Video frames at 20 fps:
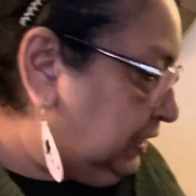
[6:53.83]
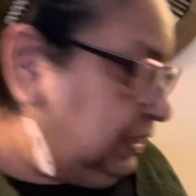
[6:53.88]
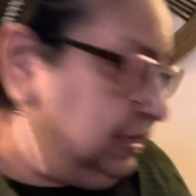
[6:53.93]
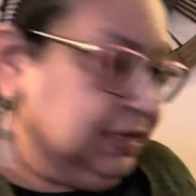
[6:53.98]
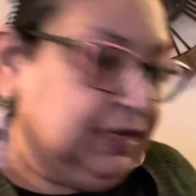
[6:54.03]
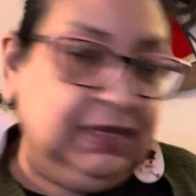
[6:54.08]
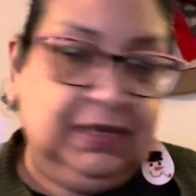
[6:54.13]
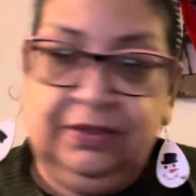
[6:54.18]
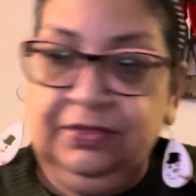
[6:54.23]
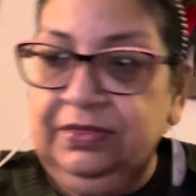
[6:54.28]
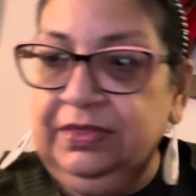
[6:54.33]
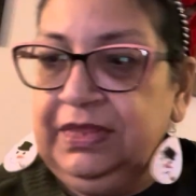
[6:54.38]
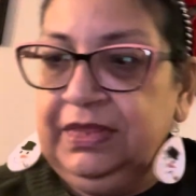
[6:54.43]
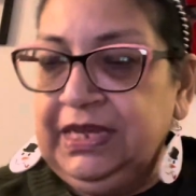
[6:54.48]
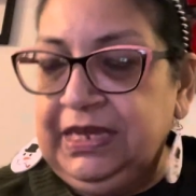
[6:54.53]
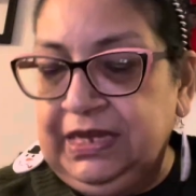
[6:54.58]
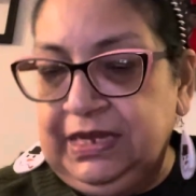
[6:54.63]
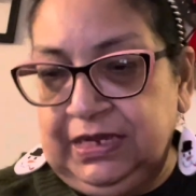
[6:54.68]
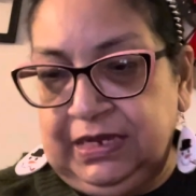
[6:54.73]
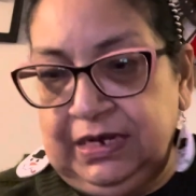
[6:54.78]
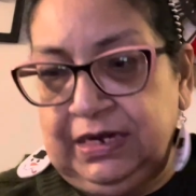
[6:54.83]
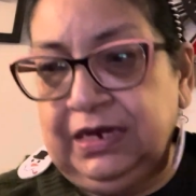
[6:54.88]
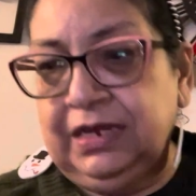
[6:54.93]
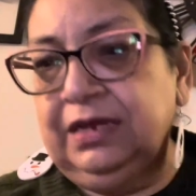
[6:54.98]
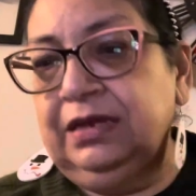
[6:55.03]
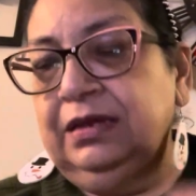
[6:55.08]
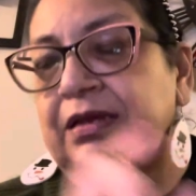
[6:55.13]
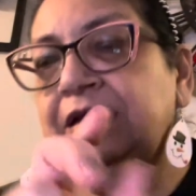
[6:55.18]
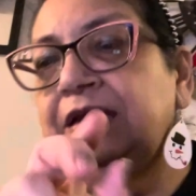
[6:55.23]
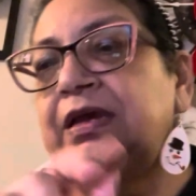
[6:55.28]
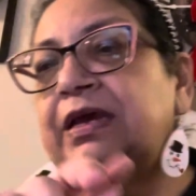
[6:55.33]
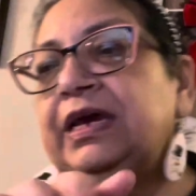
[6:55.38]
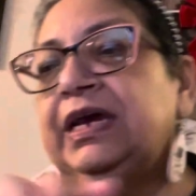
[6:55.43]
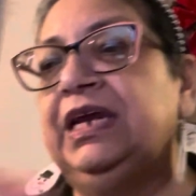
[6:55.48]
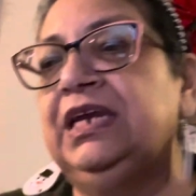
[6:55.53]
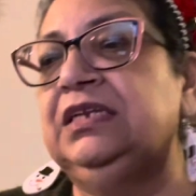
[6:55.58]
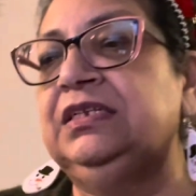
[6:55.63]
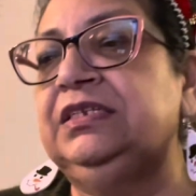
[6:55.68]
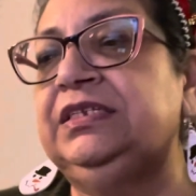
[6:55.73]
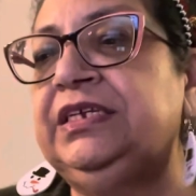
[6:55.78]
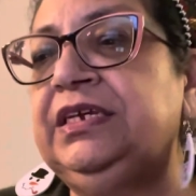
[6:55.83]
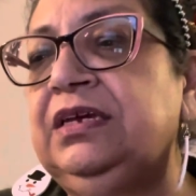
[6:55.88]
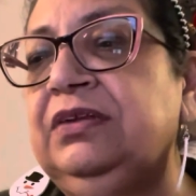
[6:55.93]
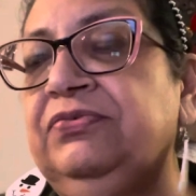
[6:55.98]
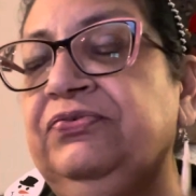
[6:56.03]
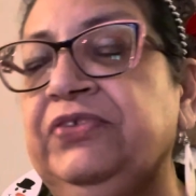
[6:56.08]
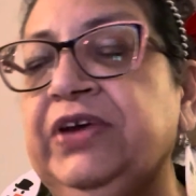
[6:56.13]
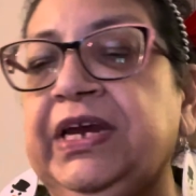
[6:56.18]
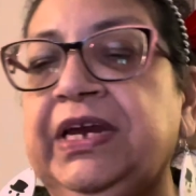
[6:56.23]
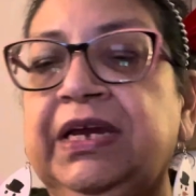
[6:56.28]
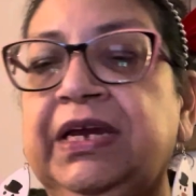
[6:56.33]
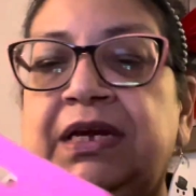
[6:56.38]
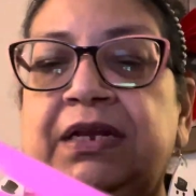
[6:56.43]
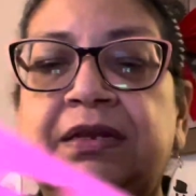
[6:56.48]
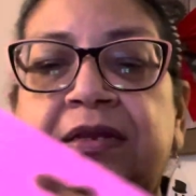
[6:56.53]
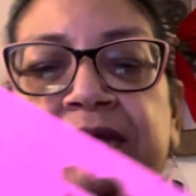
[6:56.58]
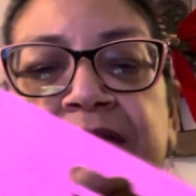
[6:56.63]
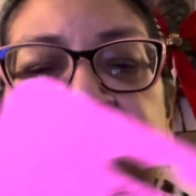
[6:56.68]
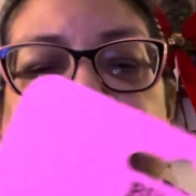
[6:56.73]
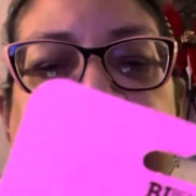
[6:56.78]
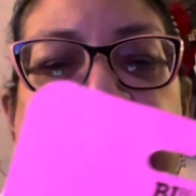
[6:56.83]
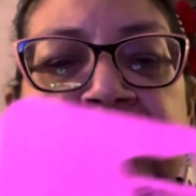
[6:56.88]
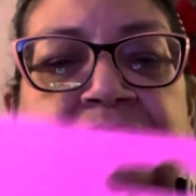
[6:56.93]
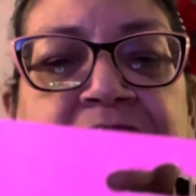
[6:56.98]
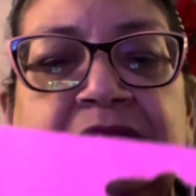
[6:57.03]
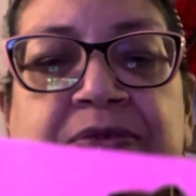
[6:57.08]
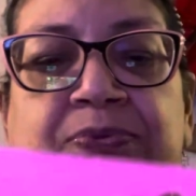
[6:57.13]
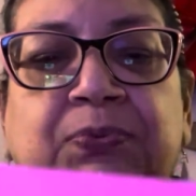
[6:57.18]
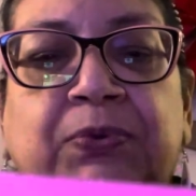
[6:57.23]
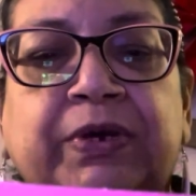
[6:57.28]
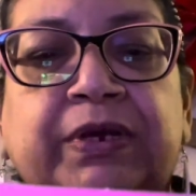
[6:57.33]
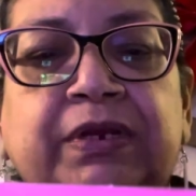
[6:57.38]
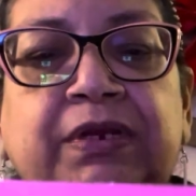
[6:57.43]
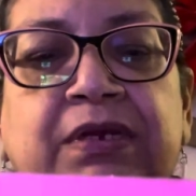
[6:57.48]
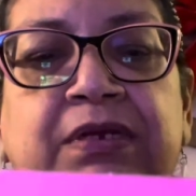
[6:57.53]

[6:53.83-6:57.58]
And then I did find this one.